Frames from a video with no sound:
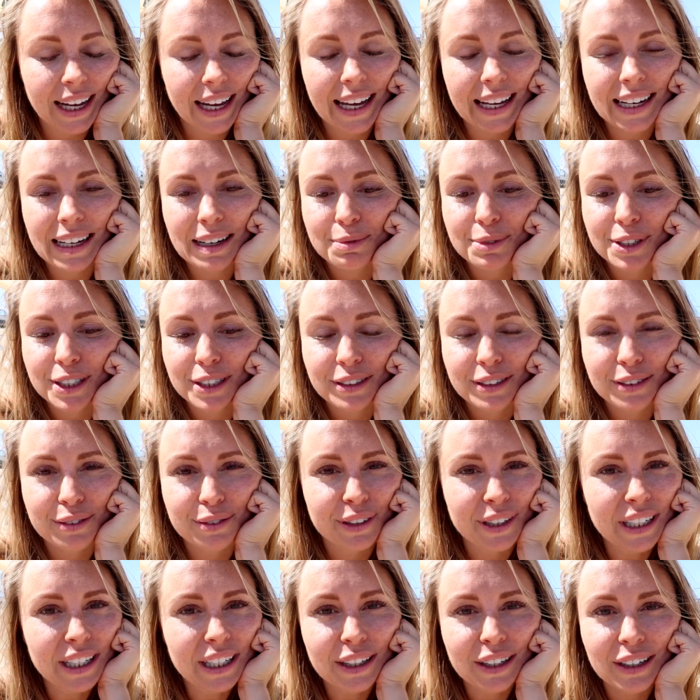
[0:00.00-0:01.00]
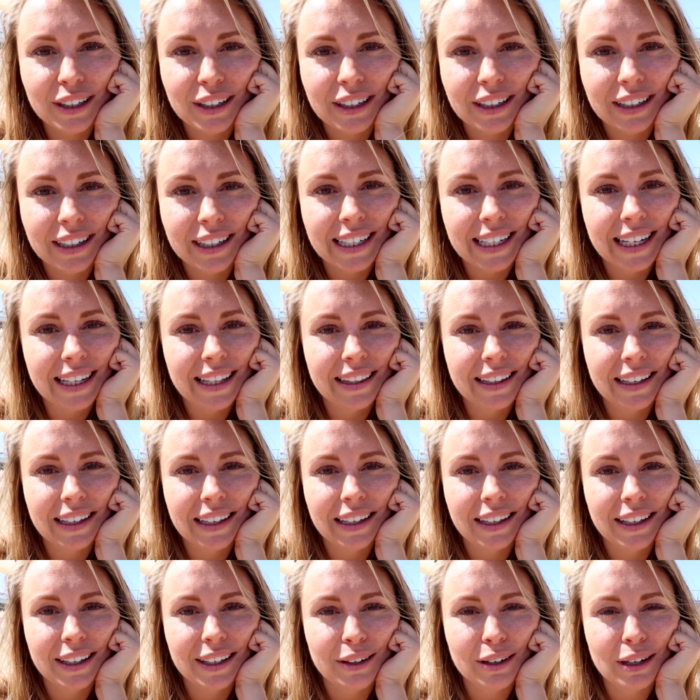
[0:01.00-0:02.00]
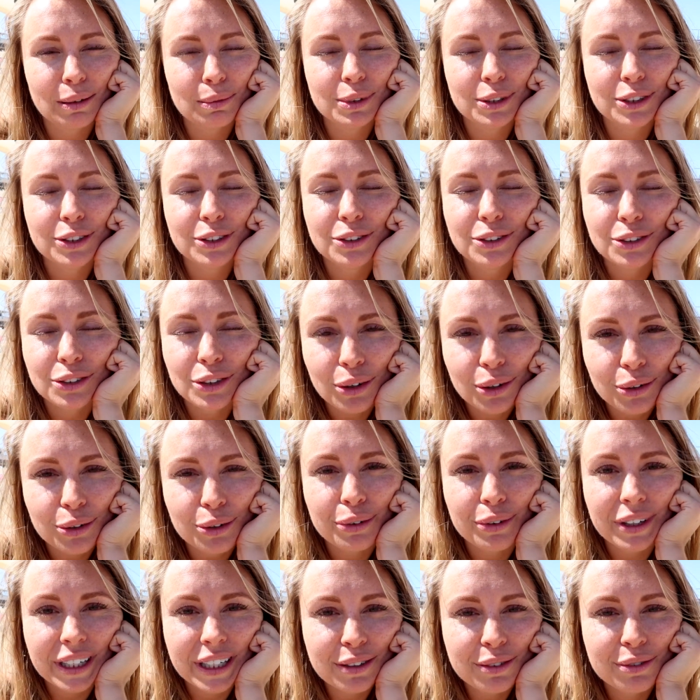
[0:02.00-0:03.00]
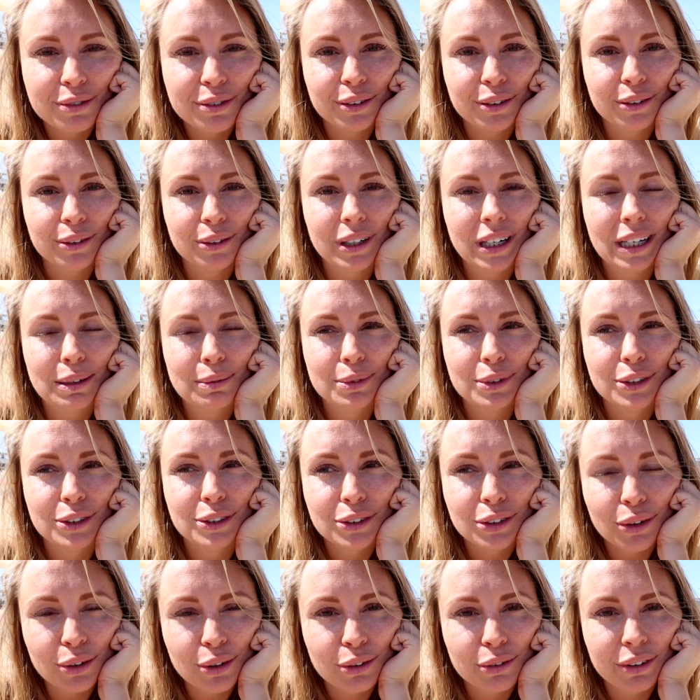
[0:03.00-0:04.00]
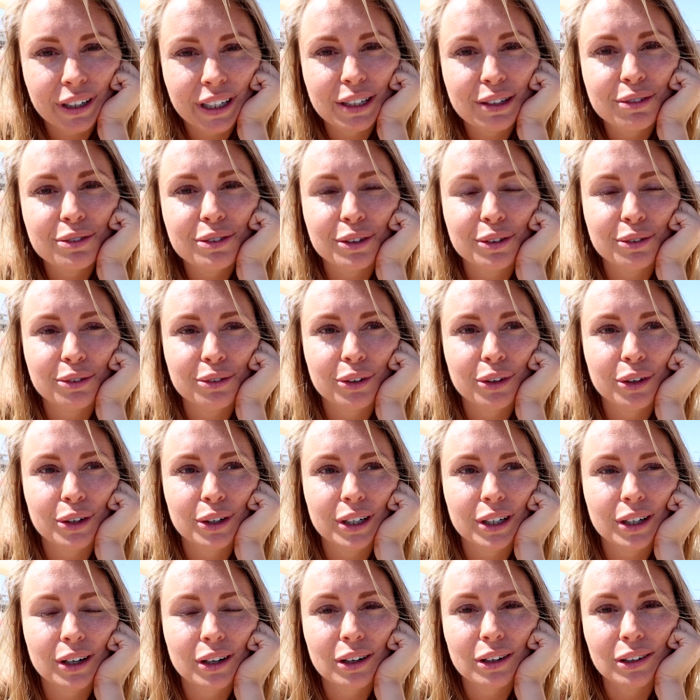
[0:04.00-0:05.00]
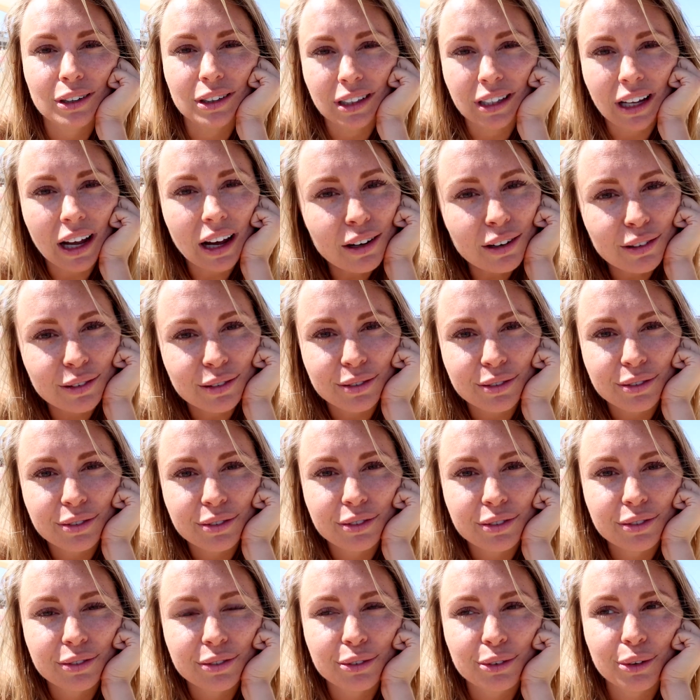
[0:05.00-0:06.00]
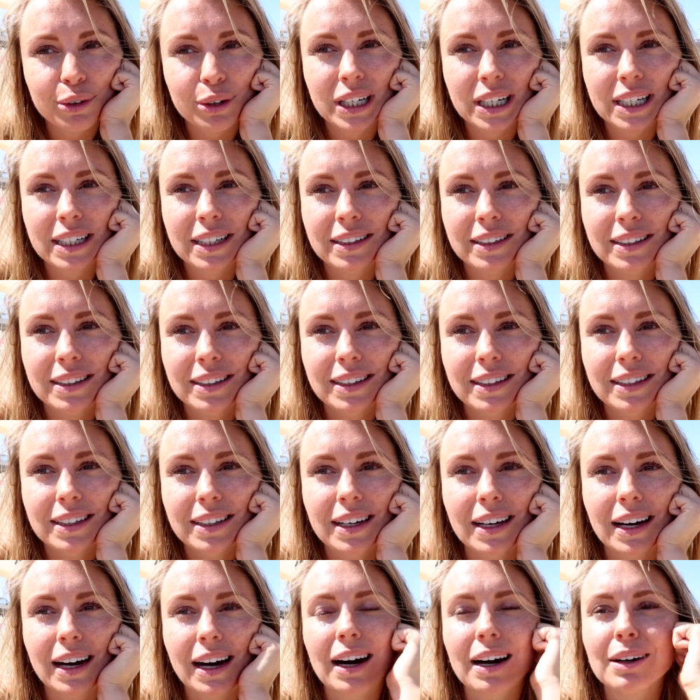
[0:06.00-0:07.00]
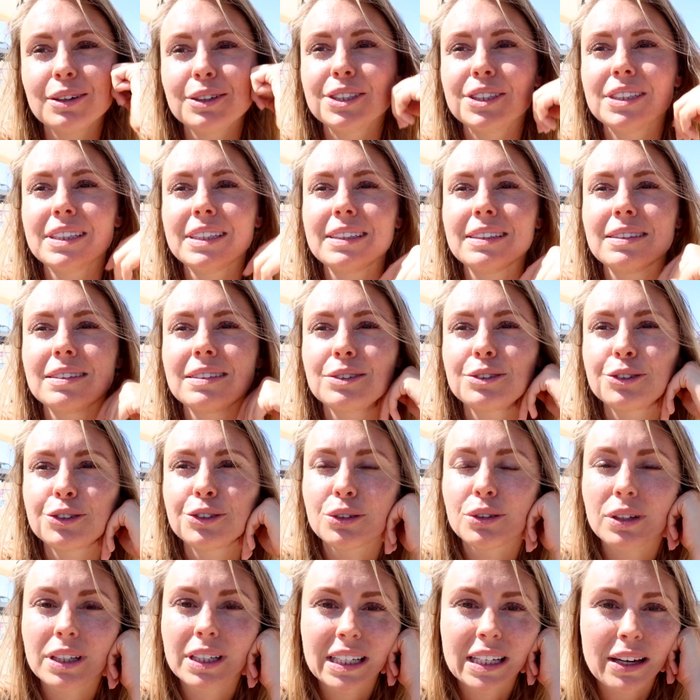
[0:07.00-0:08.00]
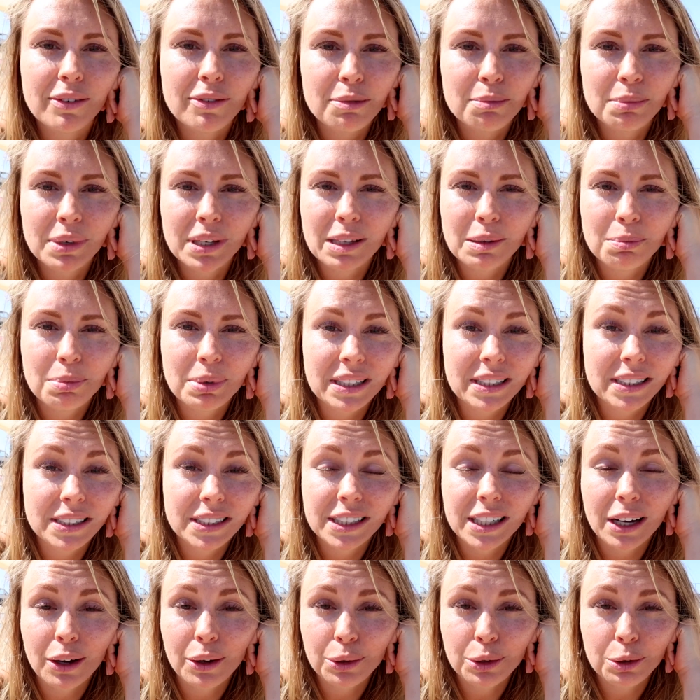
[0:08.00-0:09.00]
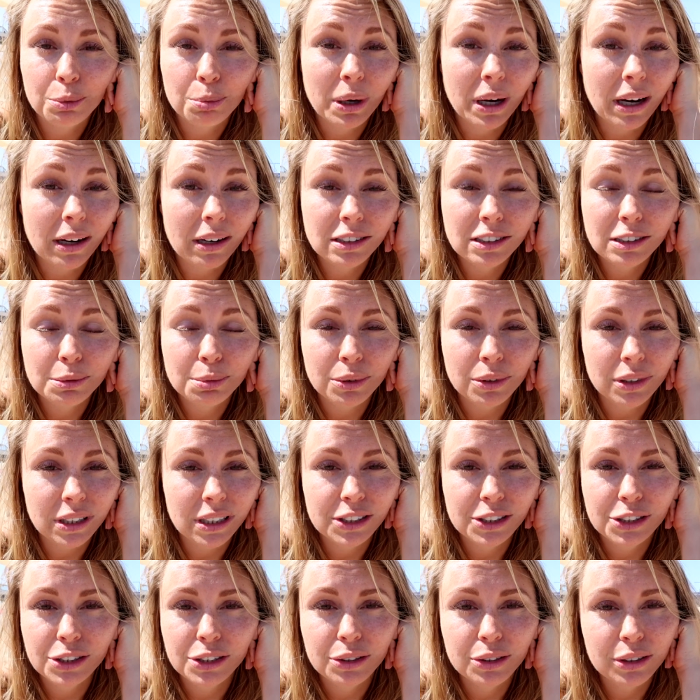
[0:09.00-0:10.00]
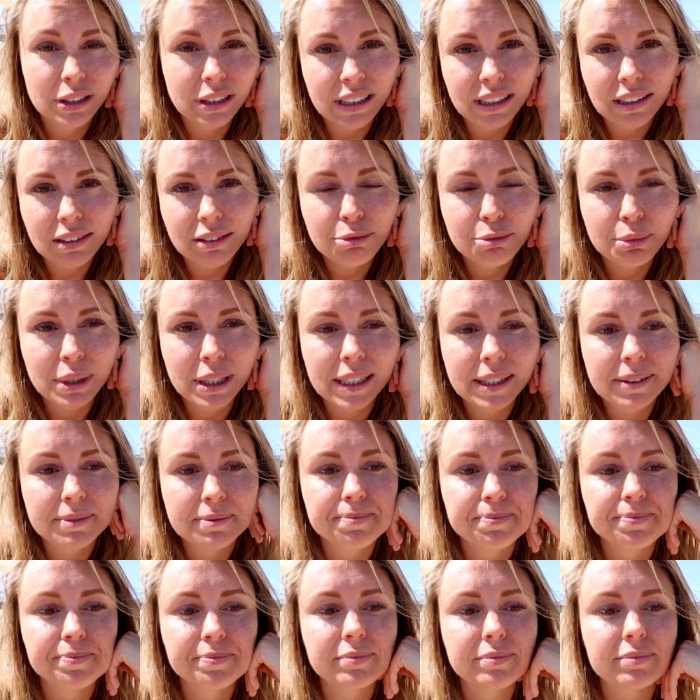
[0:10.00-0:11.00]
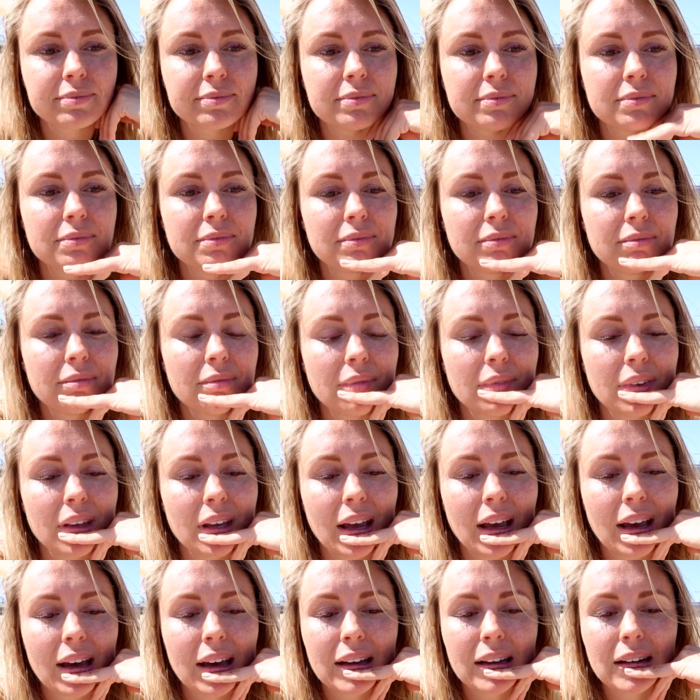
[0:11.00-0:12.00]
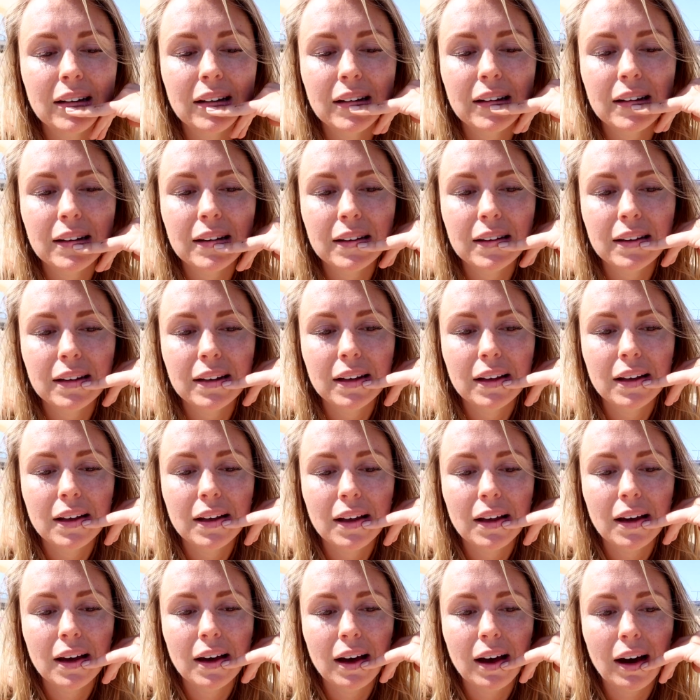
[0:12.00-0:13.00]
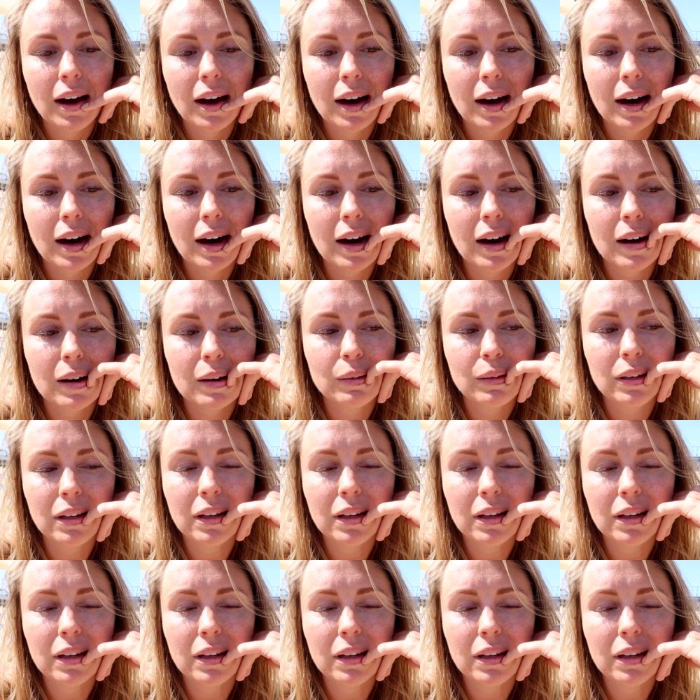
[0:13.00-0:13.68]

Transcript: and I'm just feeling her and I think, you know, I'm so grateful. I'm so grateful for her love, for how she has truly given me the best childhood possible that she could give me. And how